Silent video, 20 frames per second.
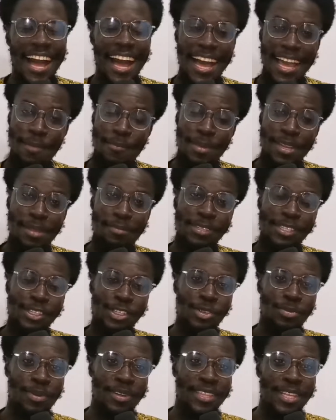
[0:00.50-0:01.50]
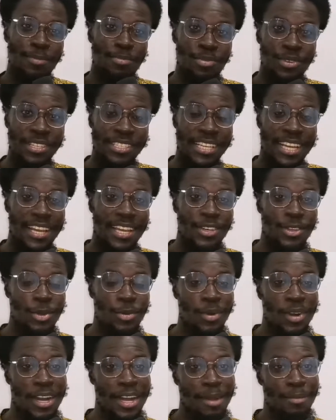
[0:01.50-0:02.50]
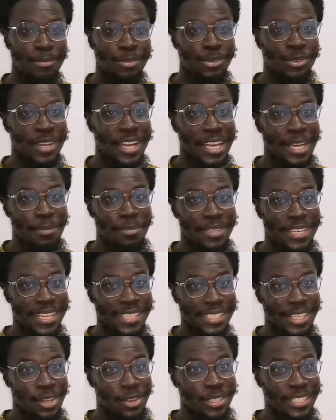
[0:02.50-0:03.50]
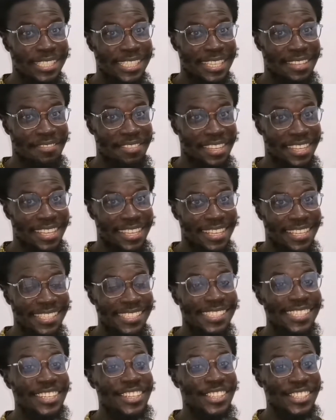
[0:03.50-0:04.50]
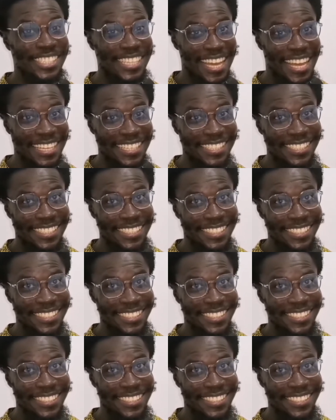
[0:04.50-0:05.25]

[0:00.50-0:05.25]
Hi, my name is Jesuba, the preacher, and you're welcome to Caleb Yeslord TV. Set the chat.